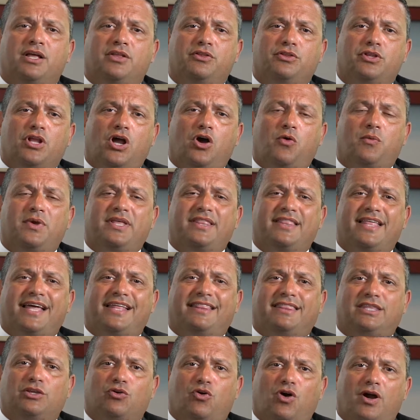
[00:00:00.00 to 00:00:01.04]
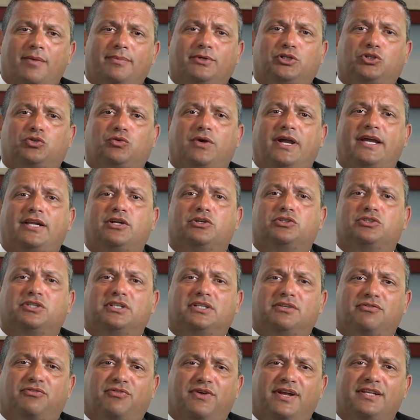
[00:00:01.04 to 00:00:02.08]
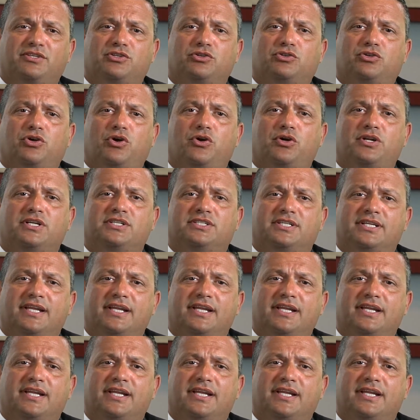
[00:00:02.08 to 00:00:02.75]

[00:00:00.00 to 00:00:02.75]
knowing that the arbitrators, the defense attorneys,